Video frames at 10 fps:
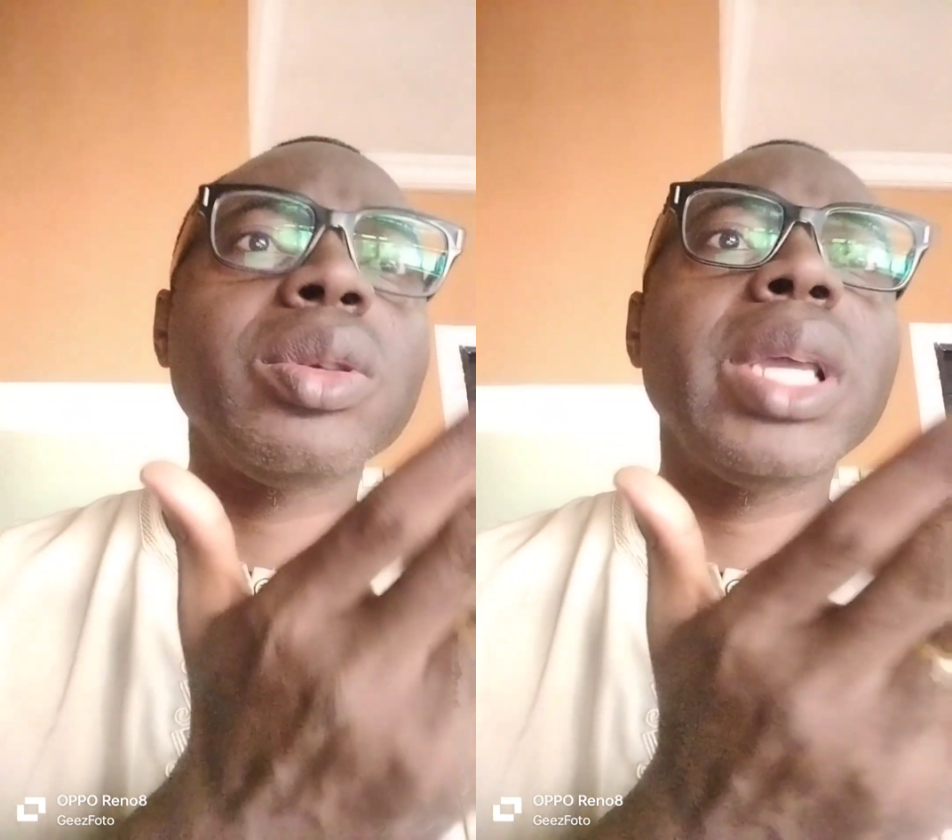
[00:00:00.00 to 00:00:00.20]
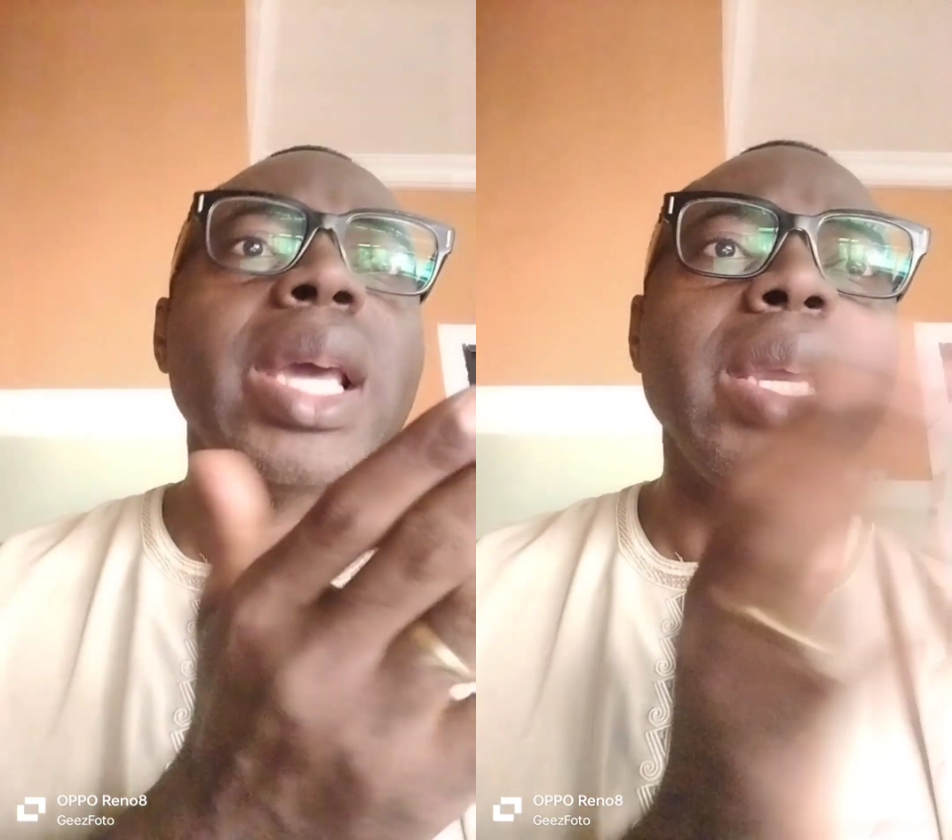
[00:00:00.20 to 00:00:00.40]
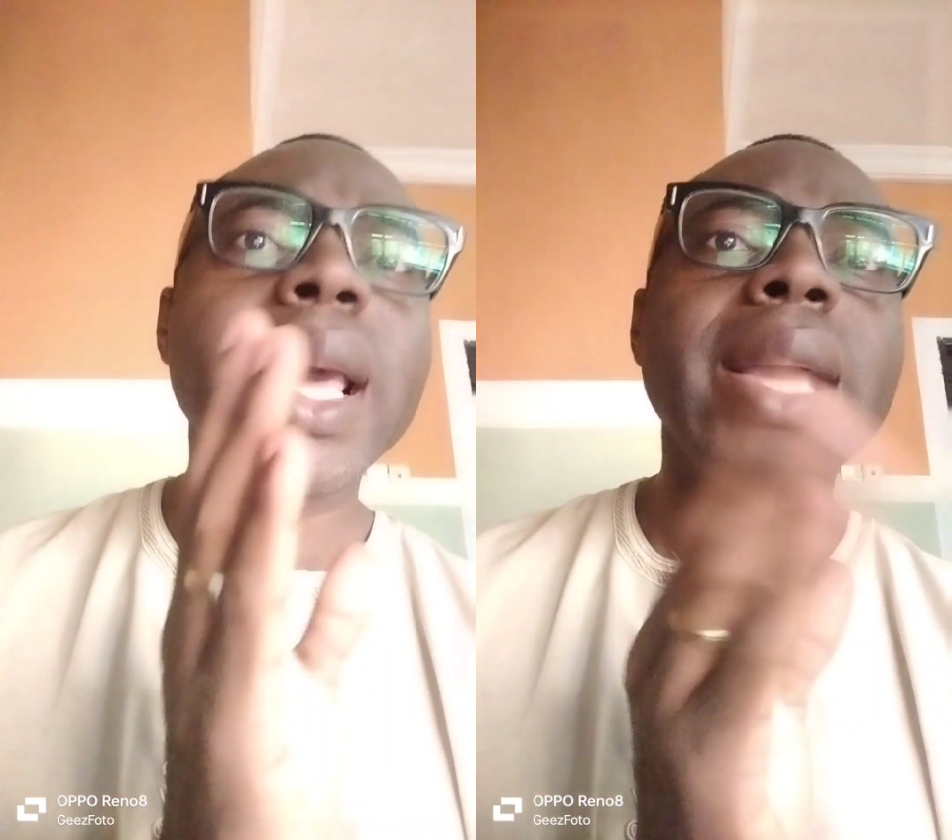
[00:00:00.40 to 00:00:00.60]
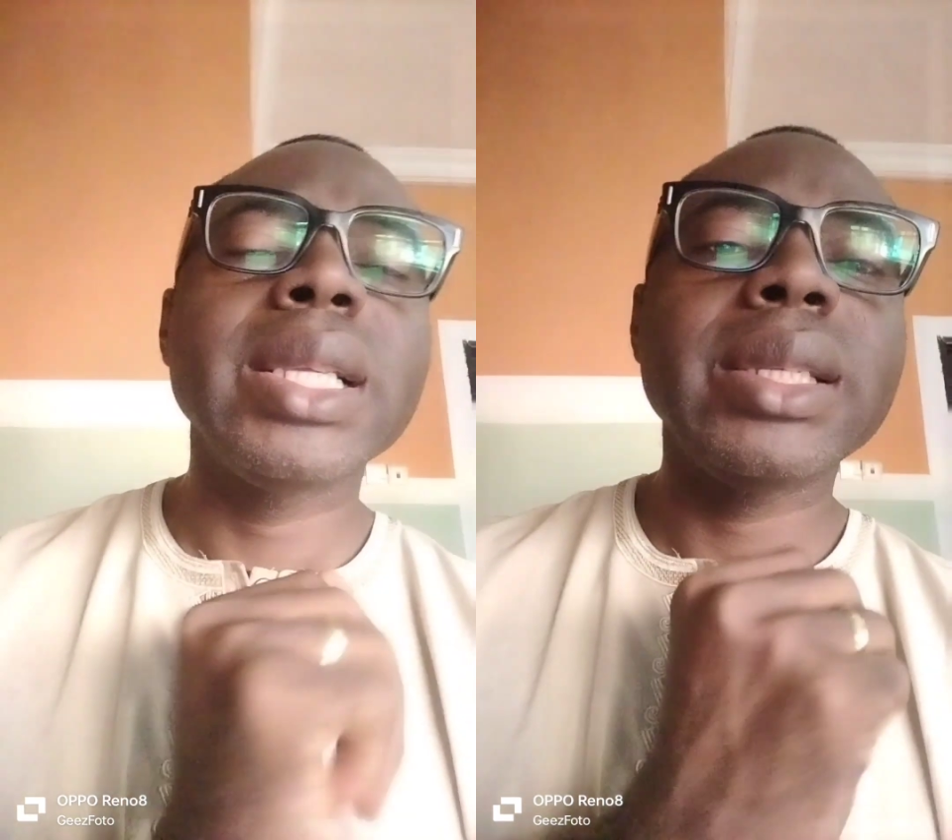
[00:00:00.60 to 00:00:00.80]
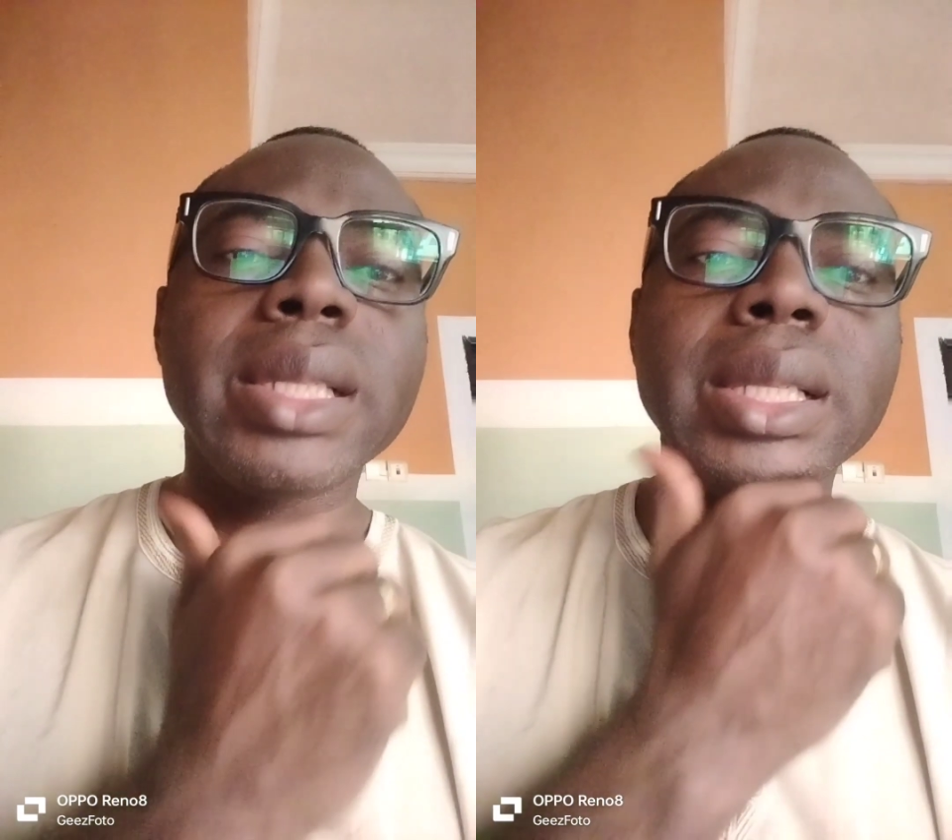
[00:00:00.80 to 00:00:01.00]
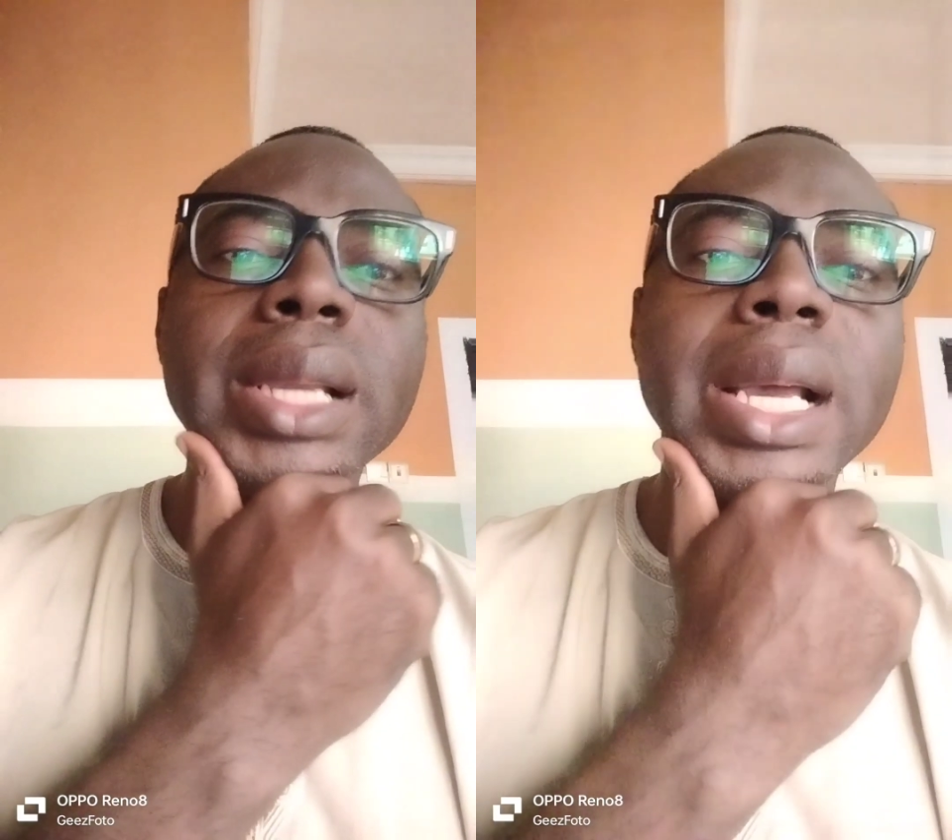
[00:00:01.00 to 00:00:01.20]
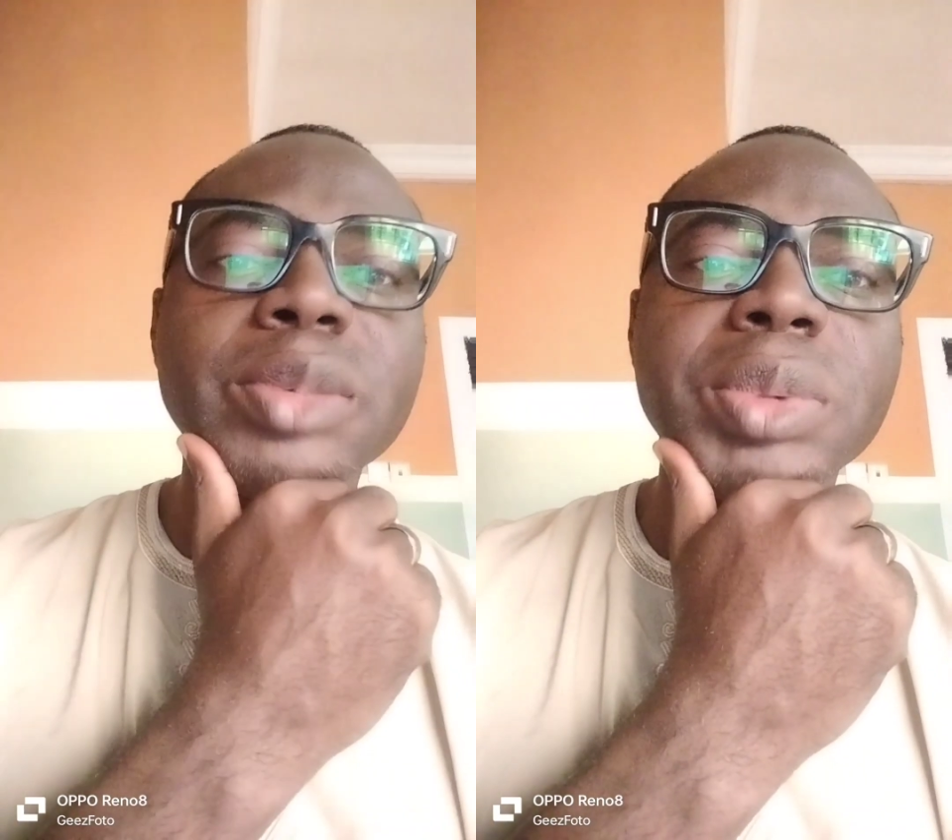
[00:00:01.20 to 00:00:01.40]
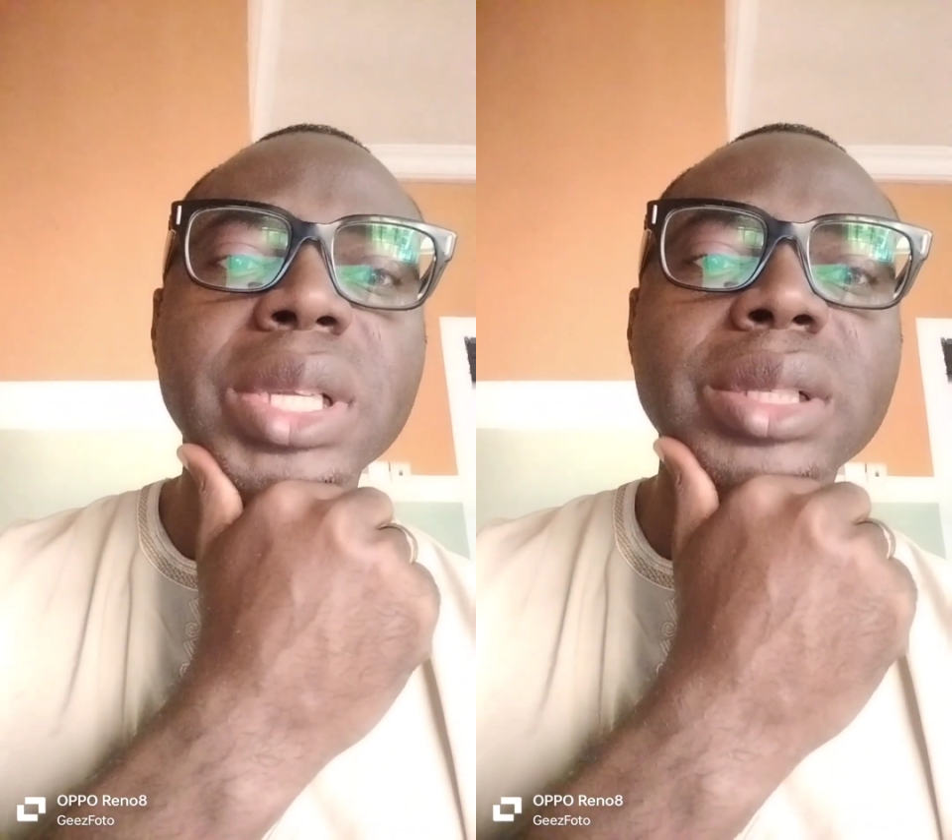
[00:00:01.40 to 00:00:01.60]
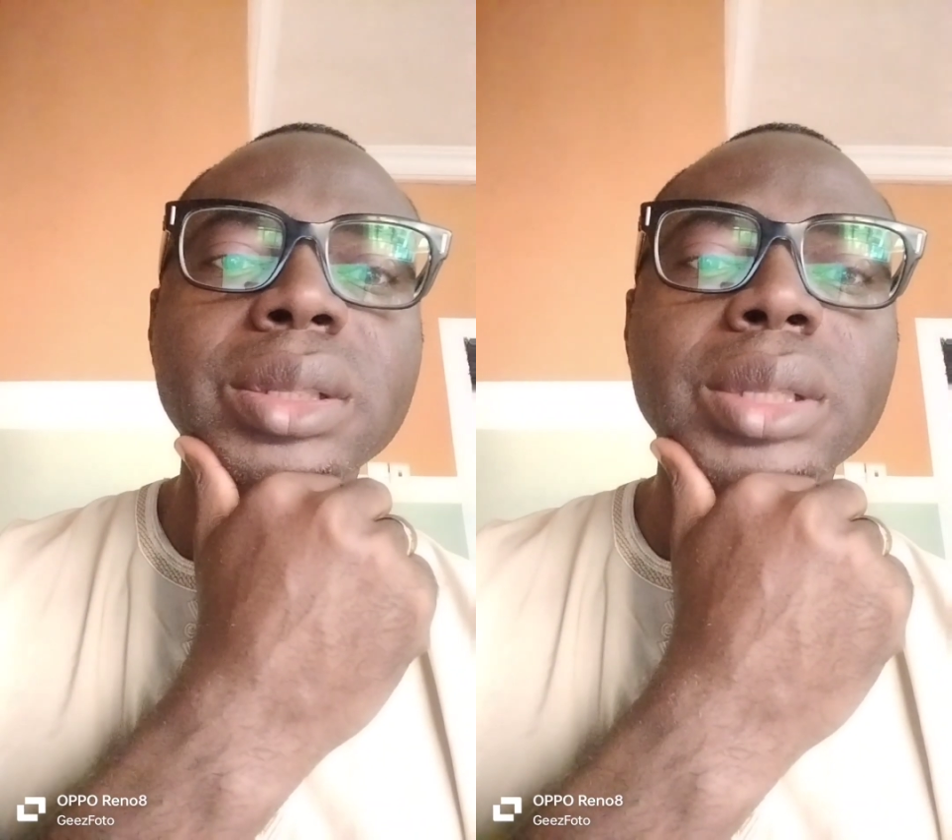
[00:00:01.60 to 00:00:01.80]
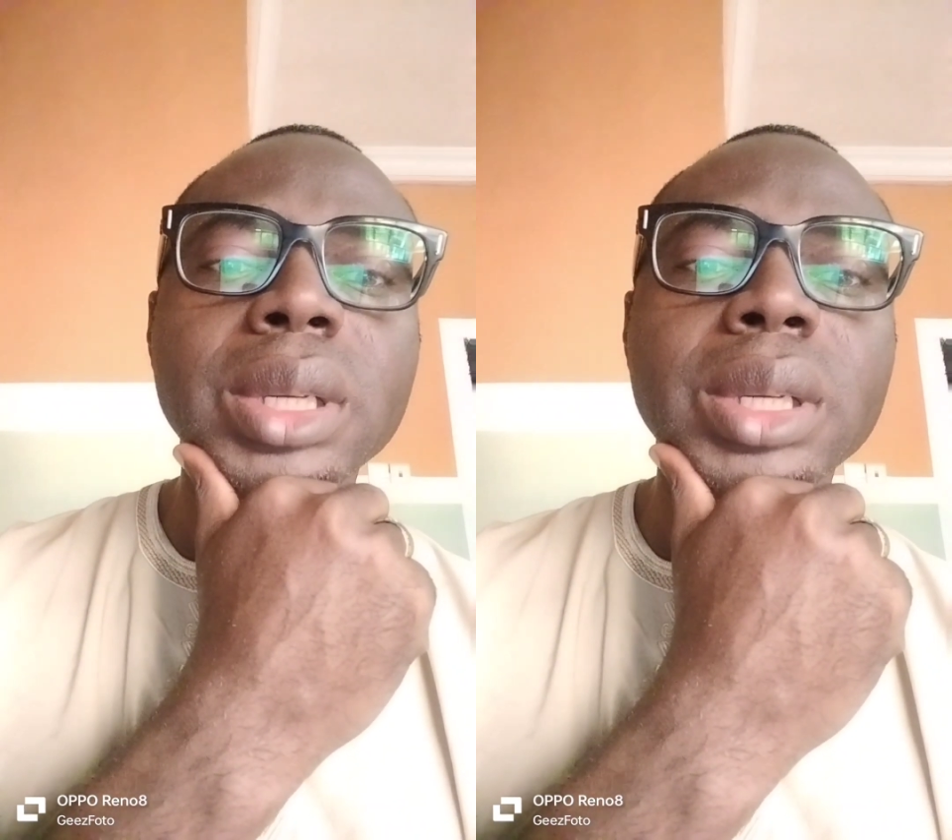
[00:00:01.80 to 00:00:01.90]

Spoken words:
okay, yeah, this thing has been